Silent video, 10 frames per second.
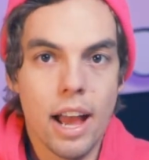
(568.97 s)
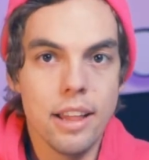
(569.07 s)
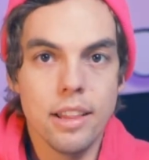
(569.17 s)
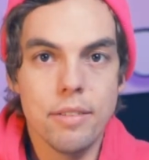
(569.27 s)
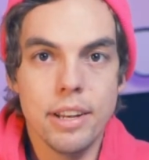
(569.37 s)
I
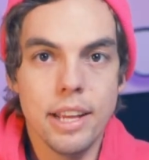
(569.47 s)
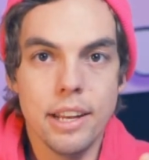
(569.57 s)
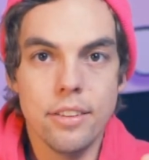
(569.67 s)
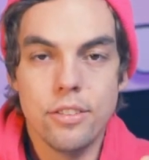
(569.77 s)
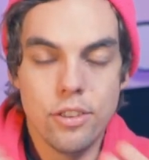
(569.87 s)
love it. It
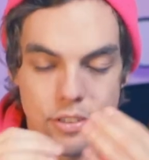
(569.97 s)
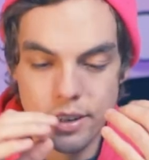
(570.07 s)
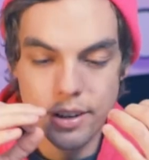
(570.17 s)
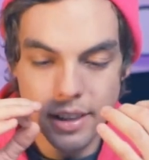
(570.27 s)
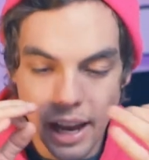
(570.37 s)
is just a
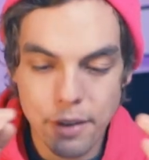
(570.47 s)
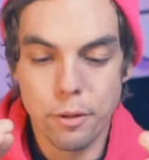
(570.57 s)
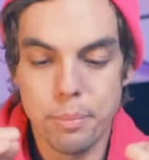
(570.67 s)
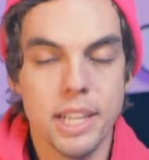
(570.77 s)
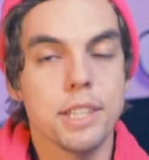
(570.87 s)

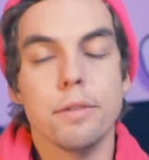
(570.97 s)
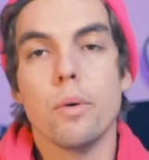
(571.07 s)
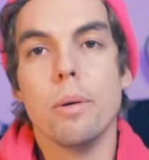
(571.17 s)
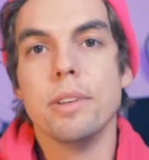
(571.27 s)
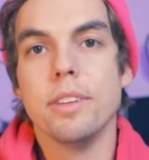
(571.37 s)
delightful piece of
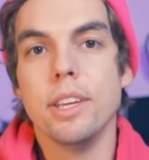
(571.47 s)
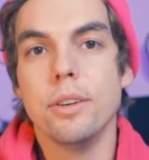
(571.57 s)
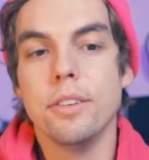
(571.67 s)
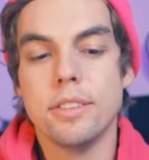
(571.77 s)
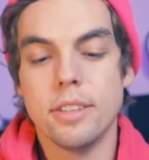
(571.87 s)
equipment to
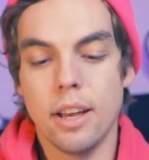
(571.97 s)
use.